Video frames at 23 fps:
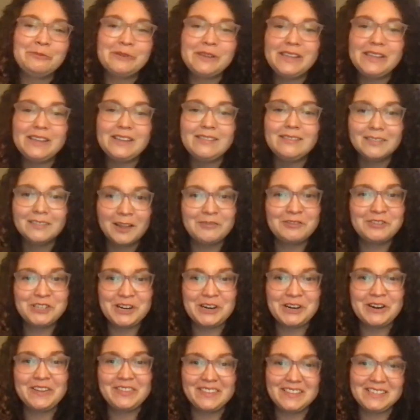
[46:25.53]
We love
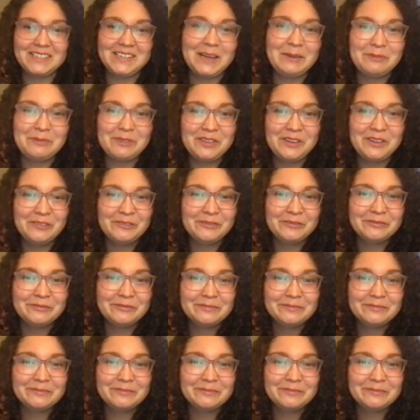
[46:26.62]
sharing this time with you.